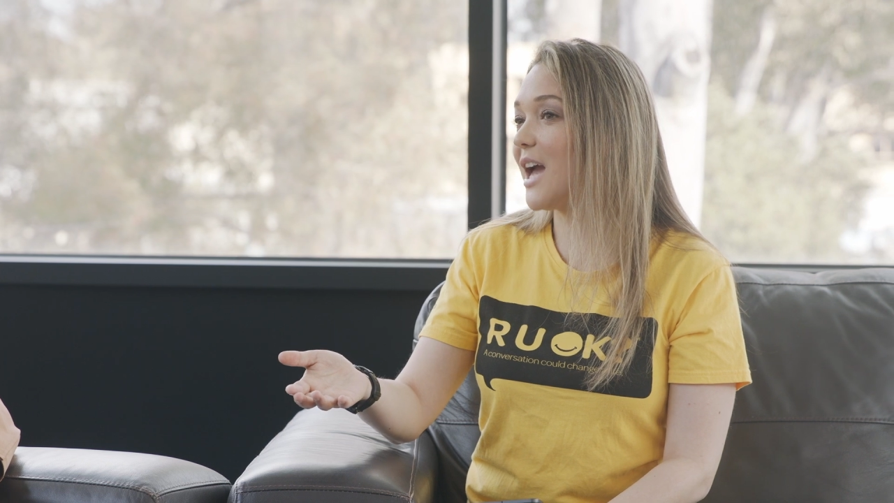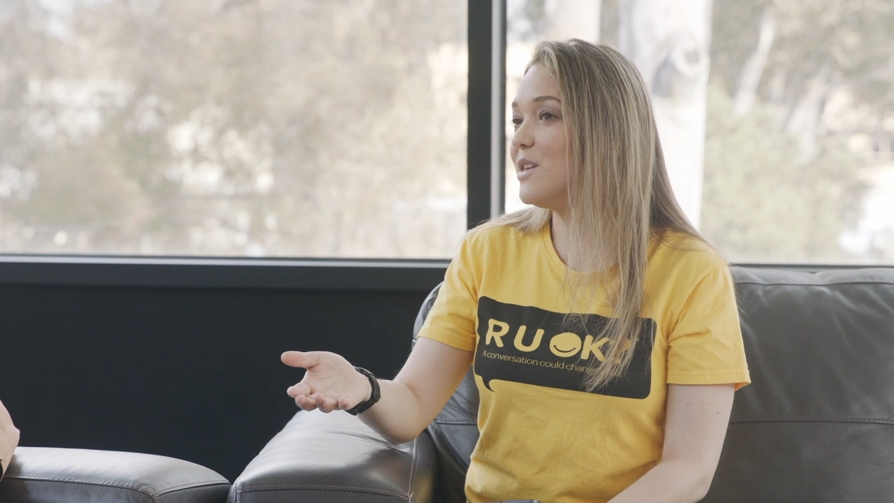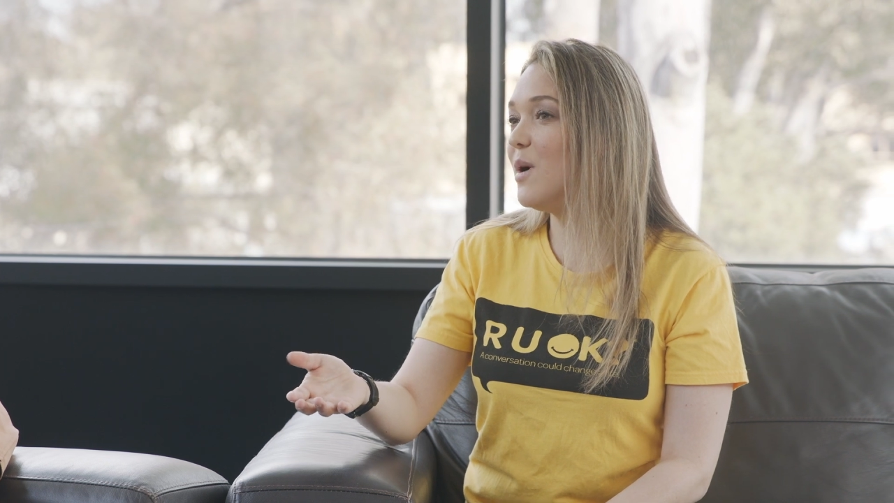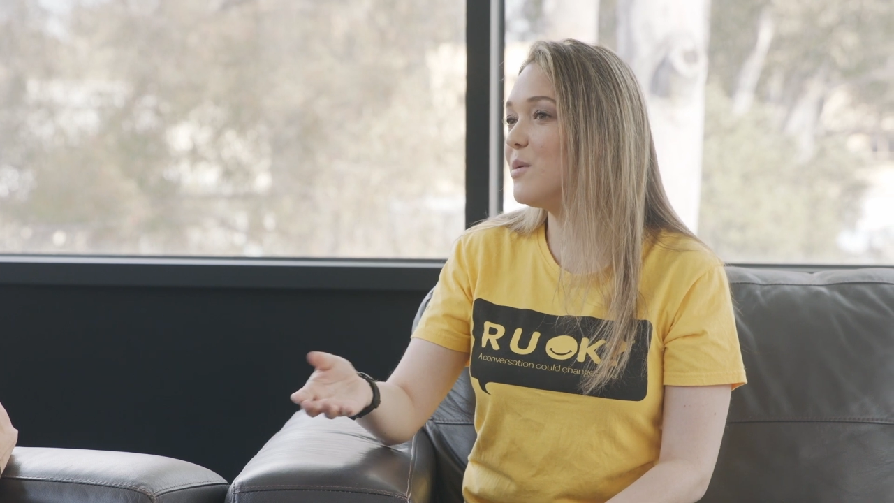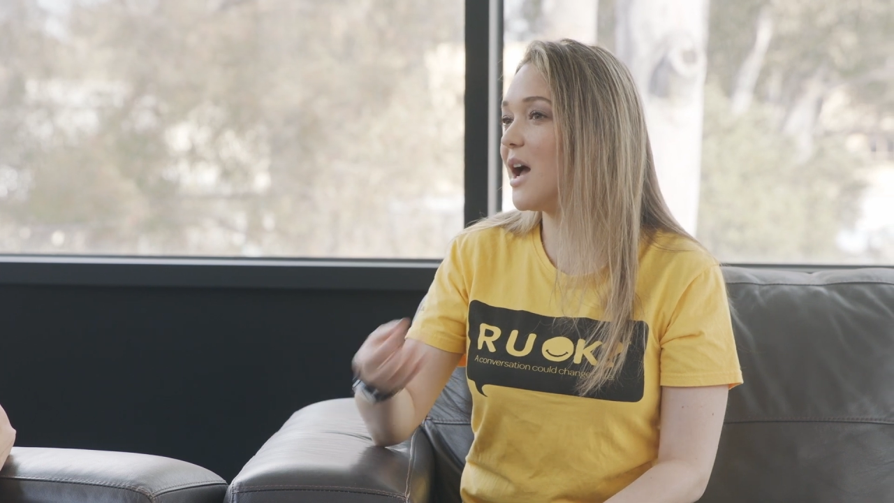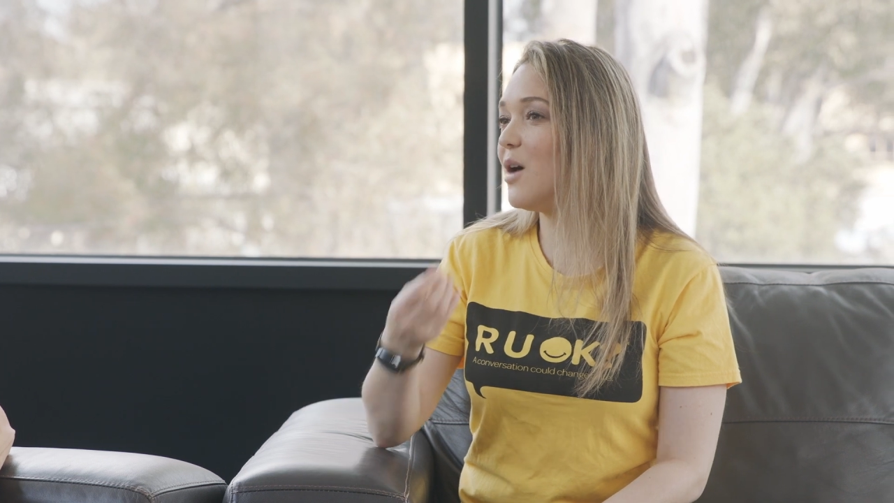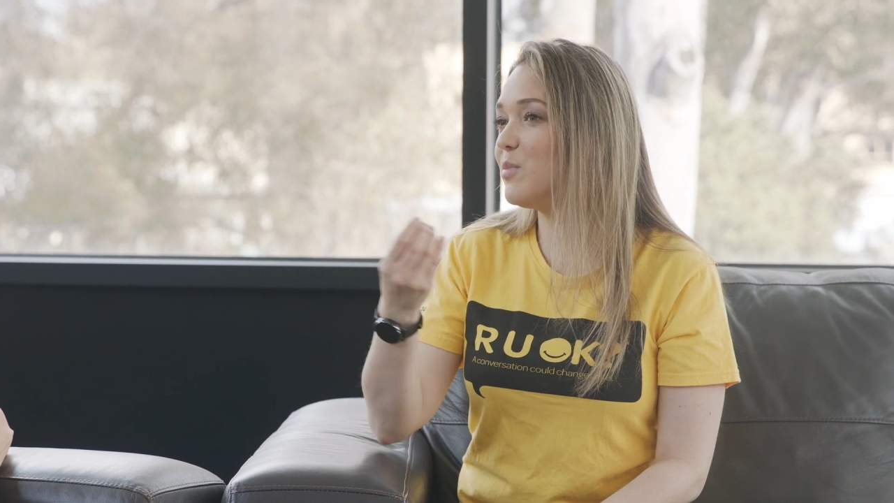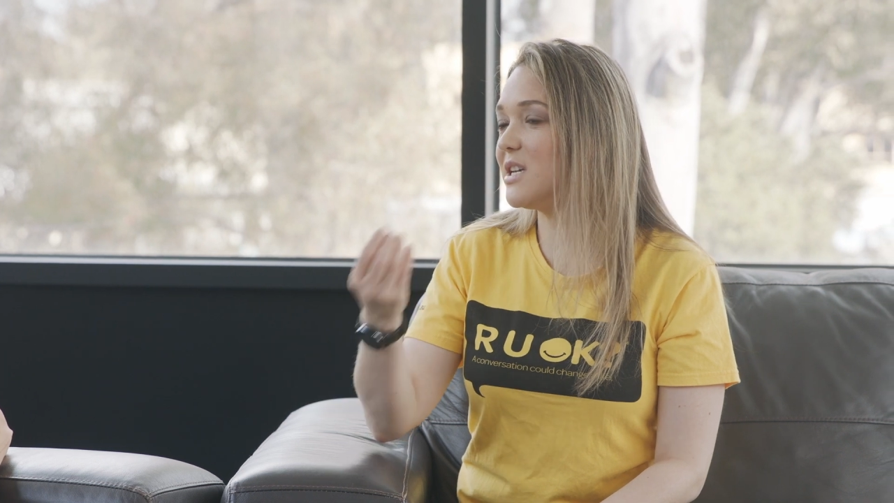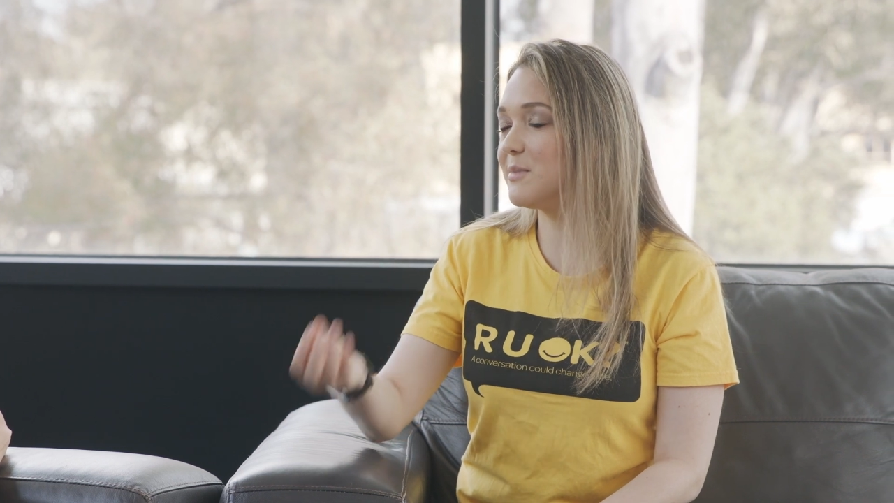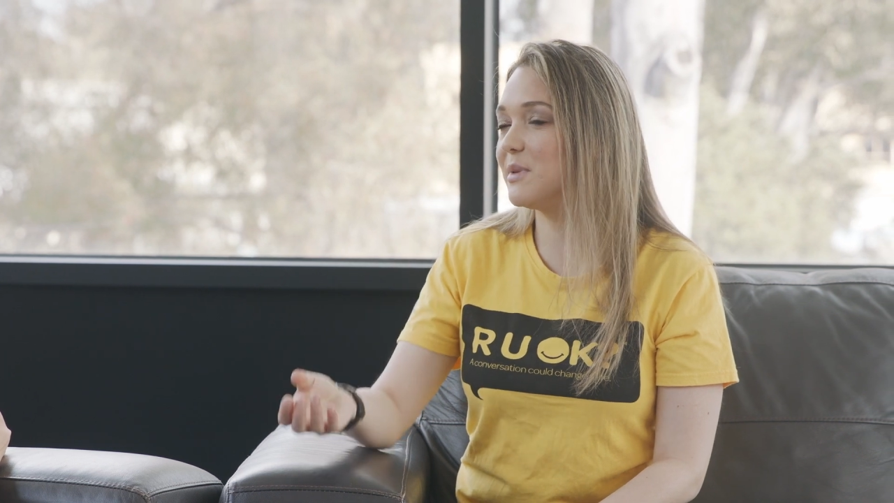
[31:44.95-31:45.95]
are you able to
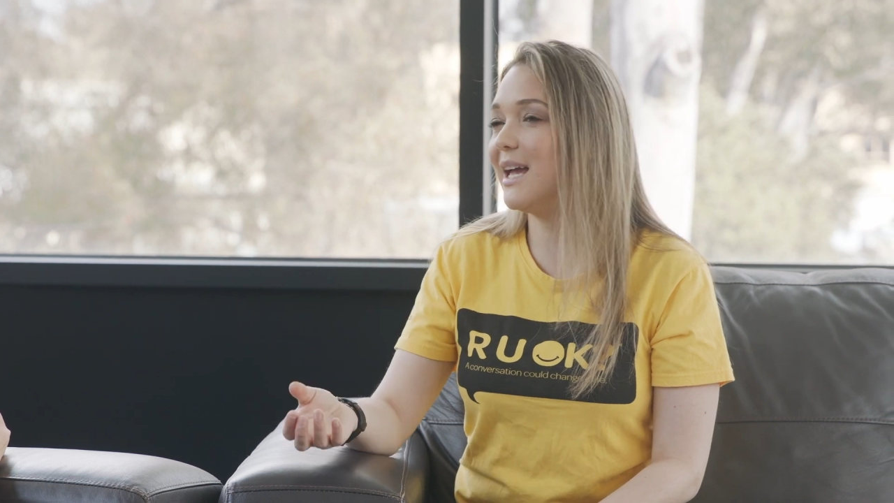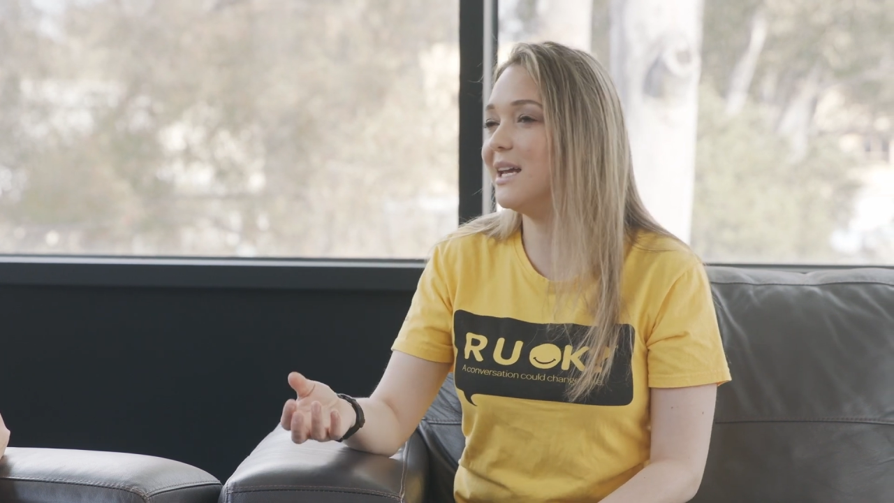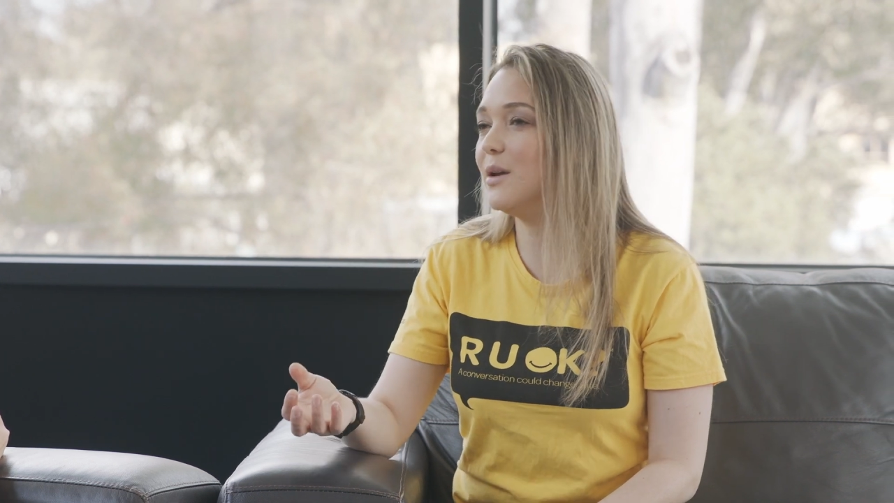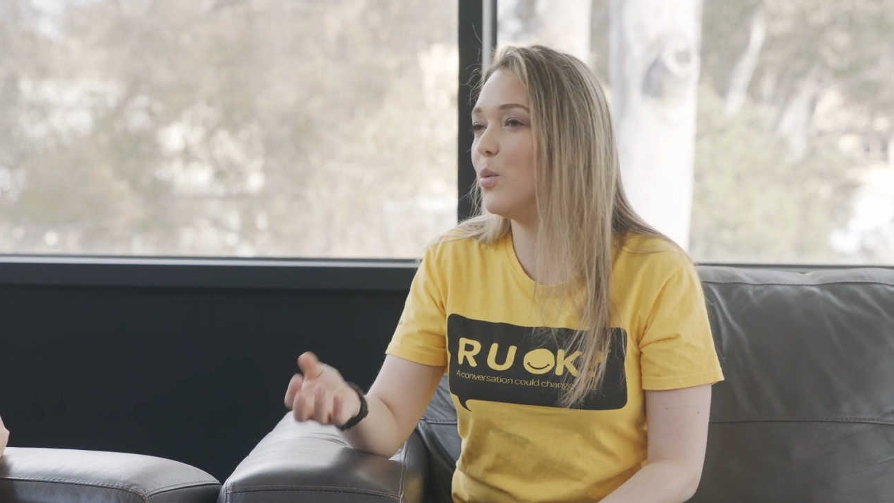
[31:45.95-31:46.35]
help explain